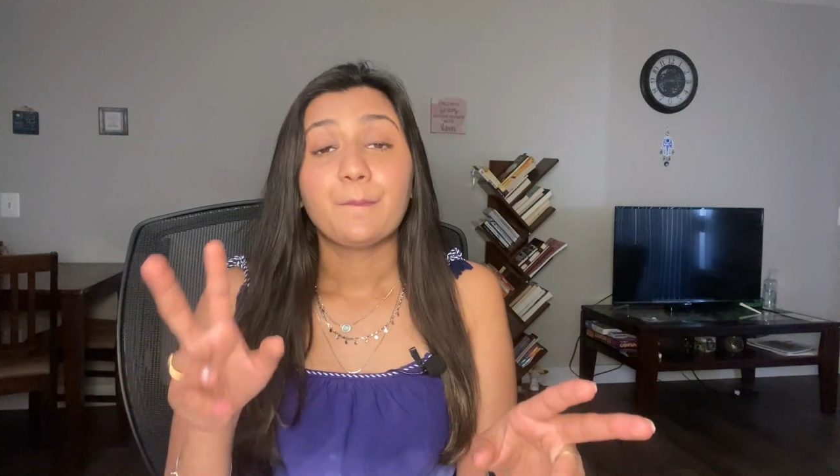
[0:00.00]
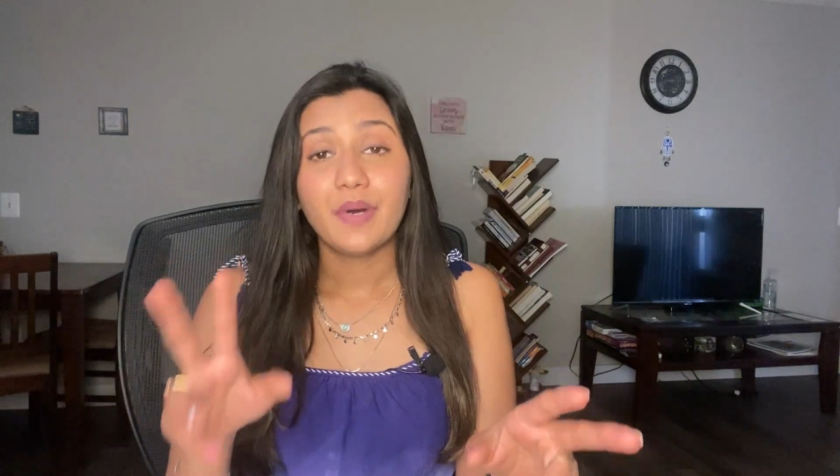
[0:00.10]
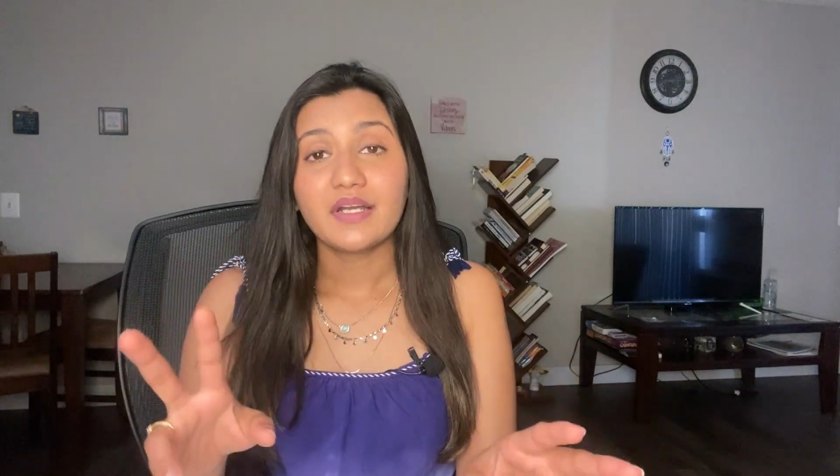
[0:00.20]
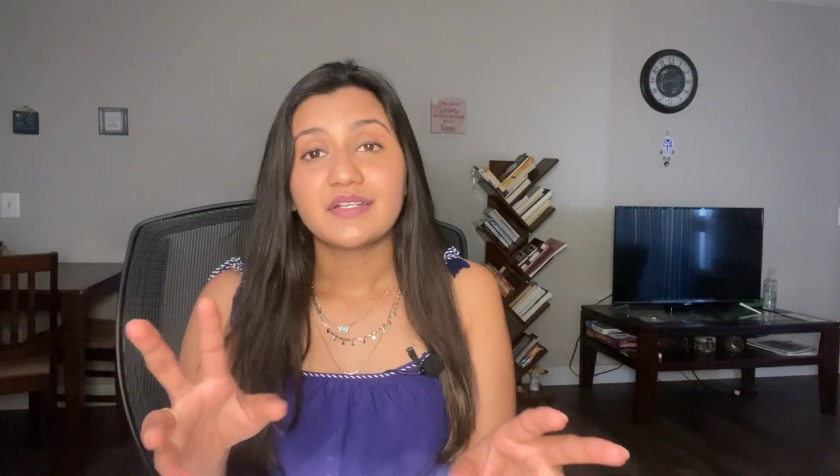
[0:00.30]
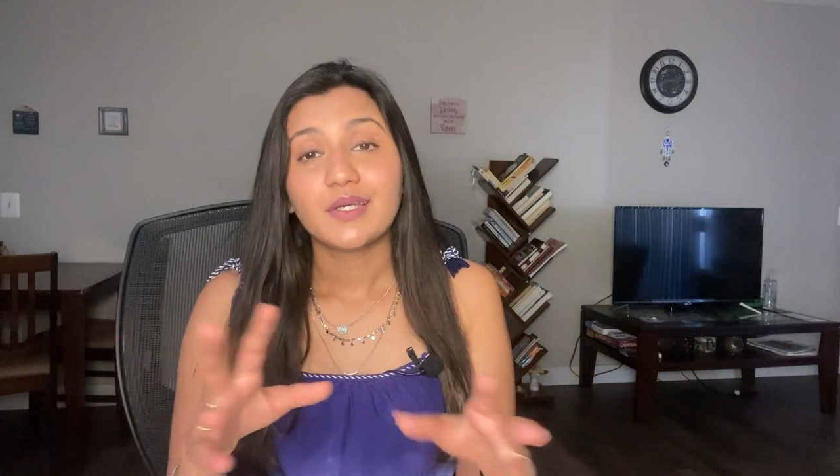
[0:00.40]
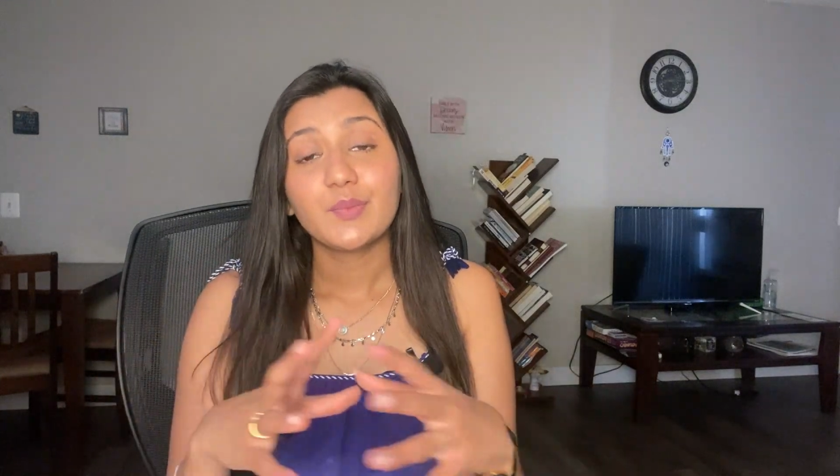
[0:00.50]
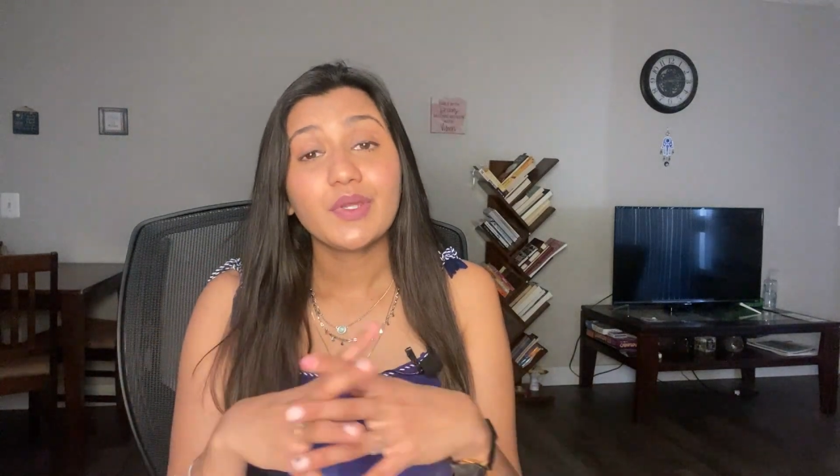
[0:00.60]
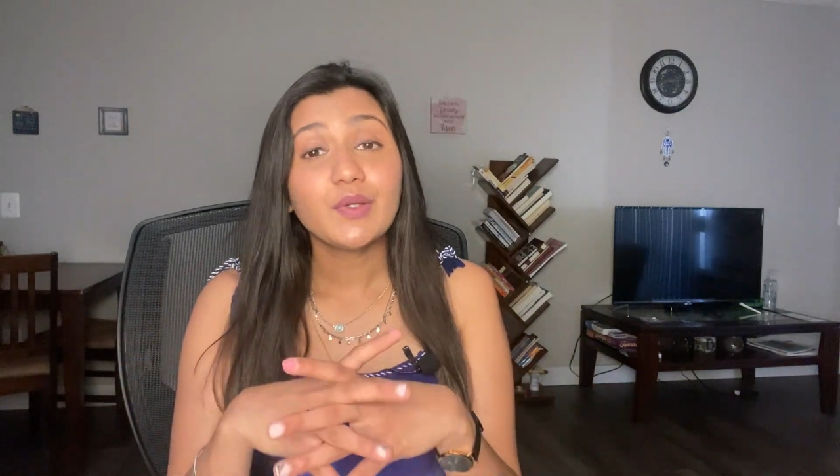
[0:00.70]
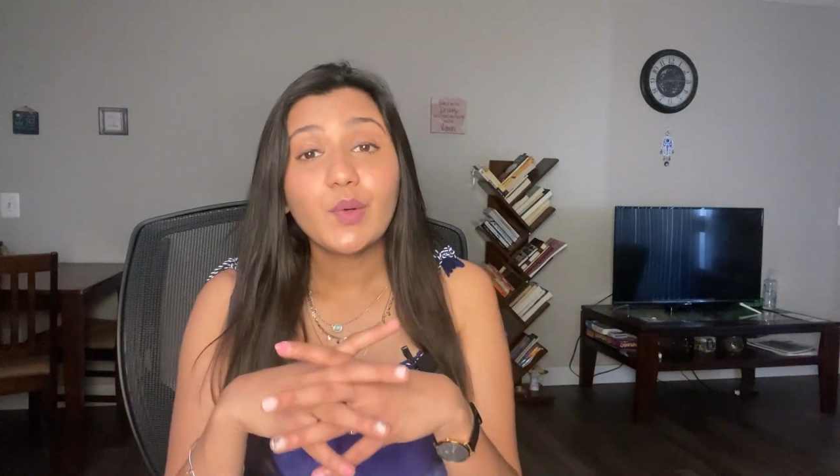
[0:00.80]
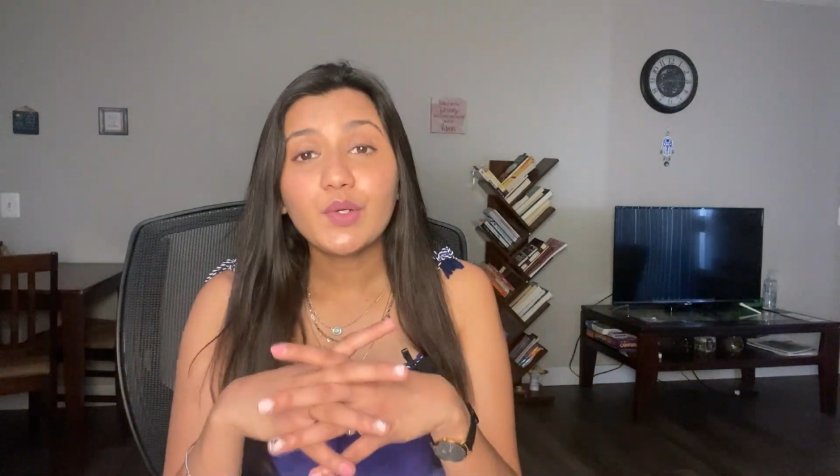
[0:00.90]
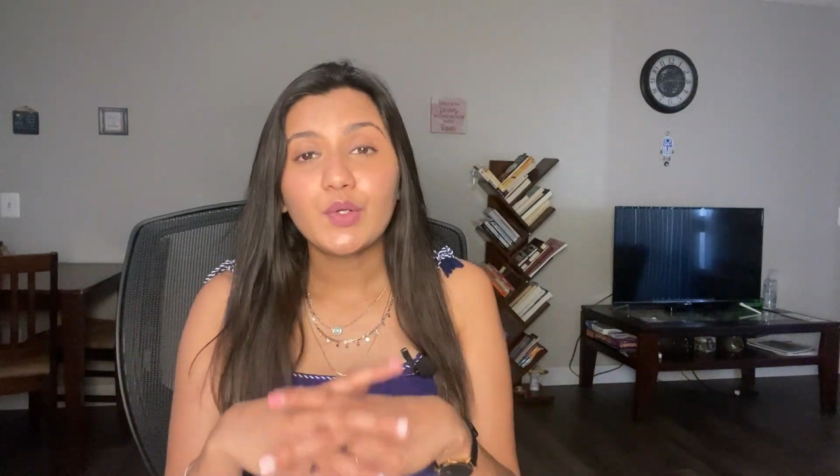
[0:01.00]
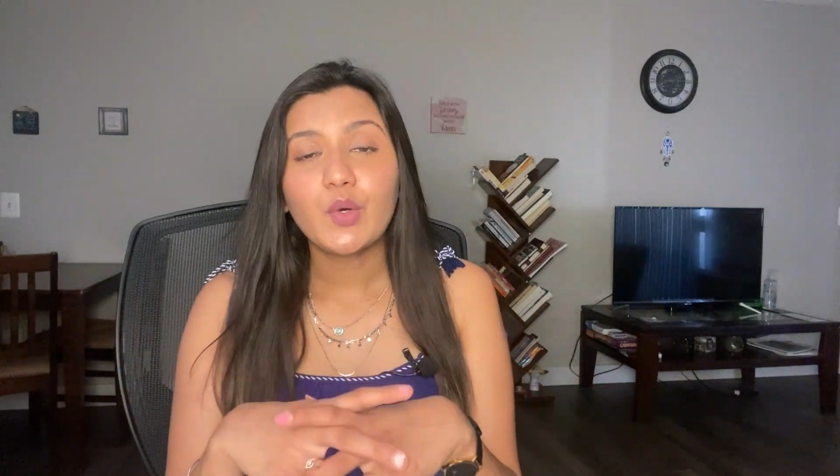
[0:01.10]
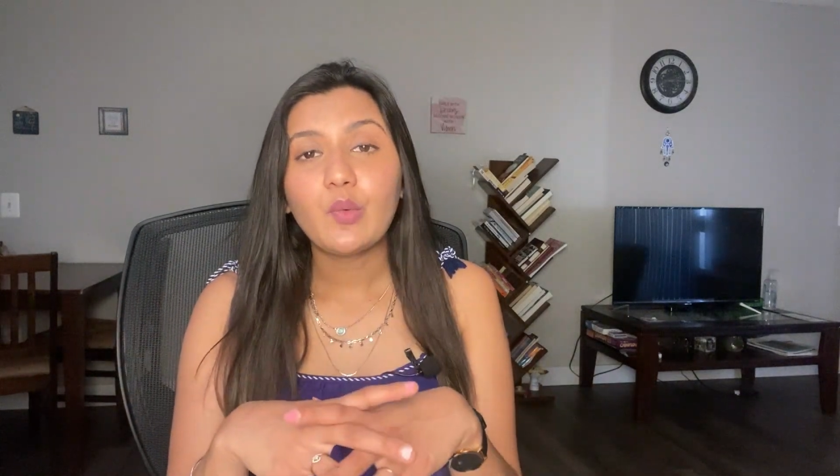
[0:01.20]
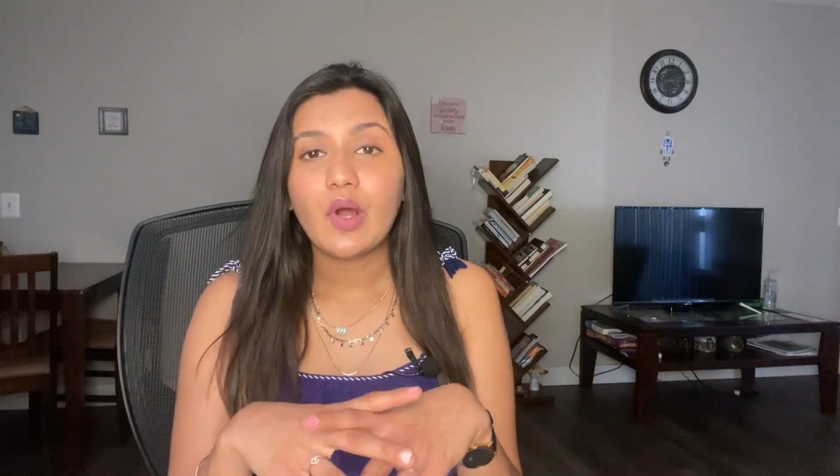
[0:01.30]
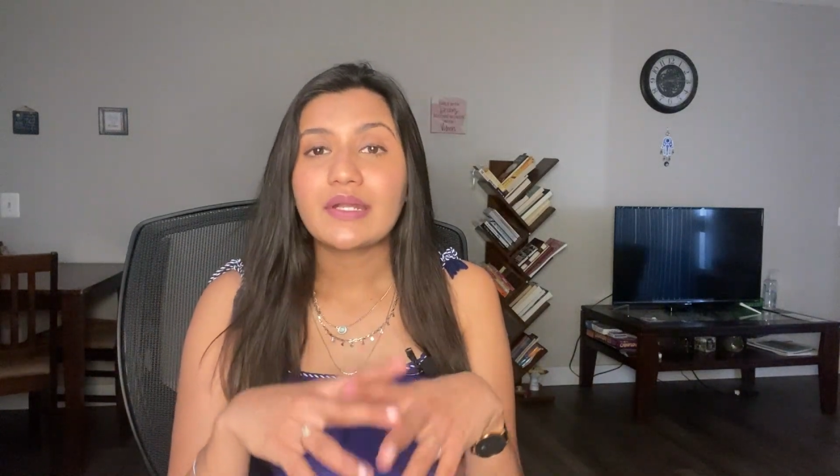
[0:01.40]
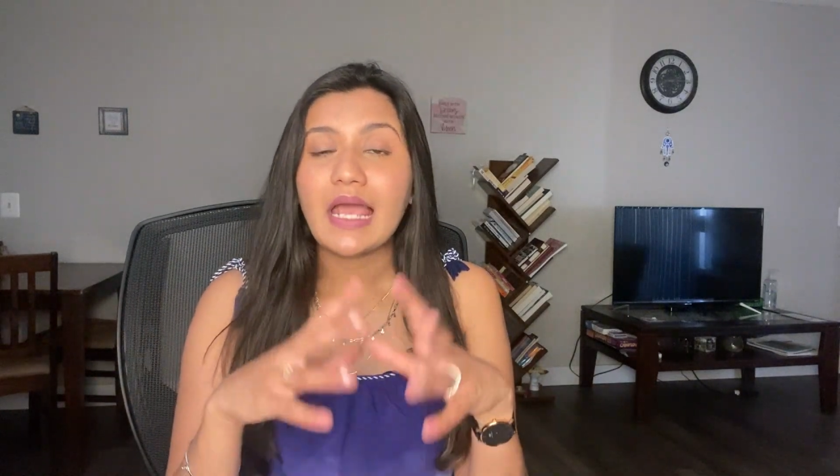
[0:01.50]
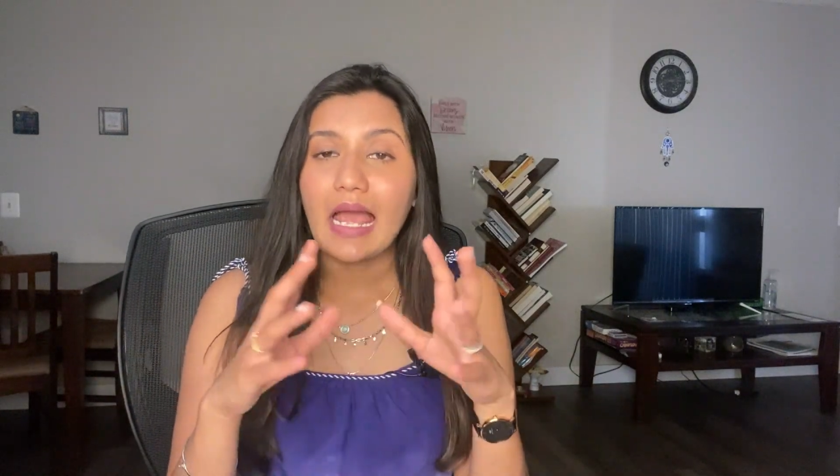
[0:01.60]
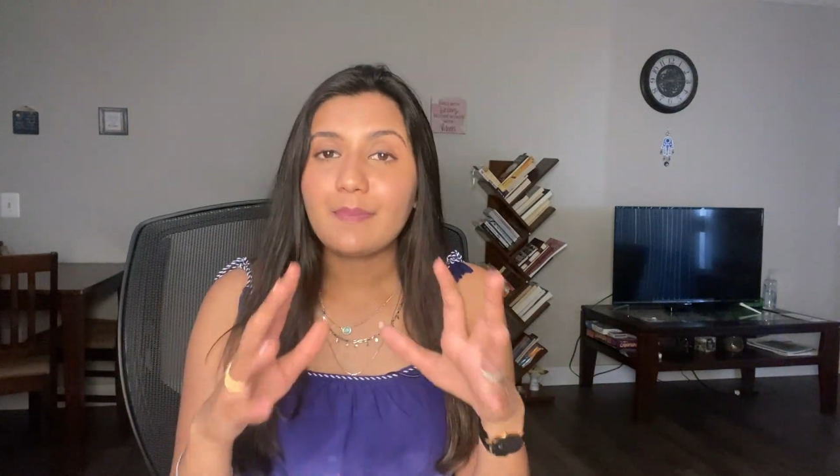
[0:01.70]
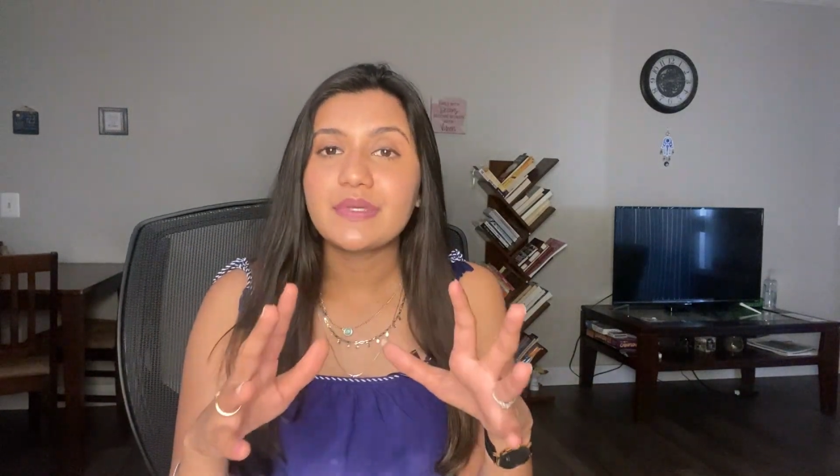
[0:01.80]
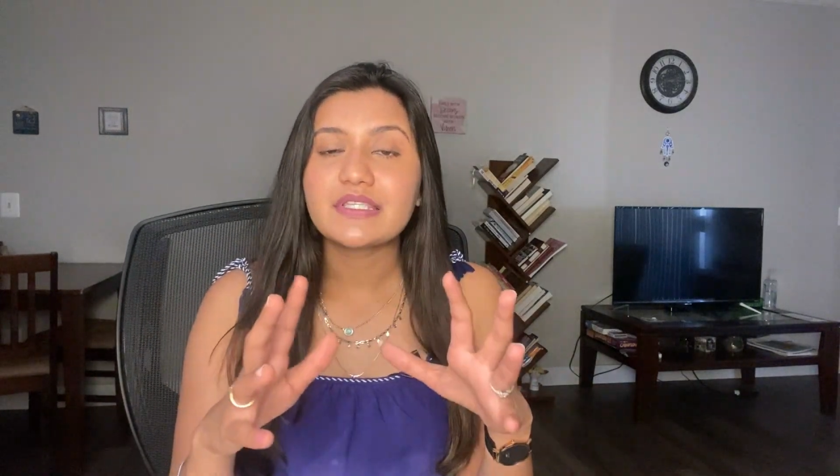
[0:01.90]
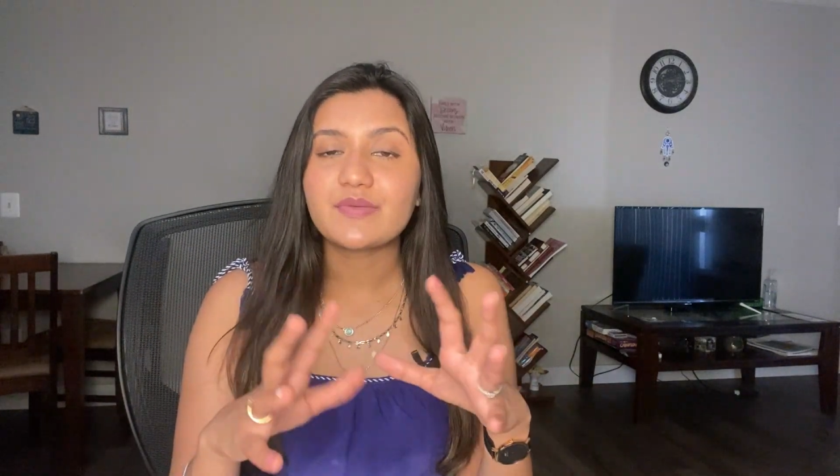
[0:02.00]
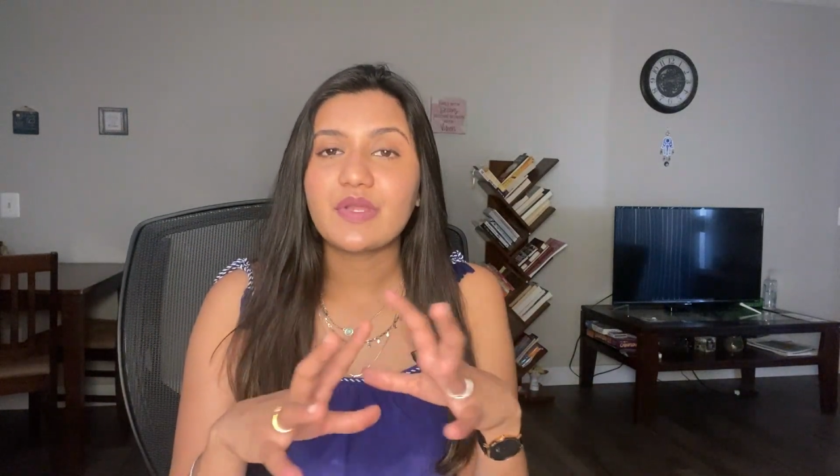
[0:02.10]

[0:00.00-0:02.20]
but we don't know what happens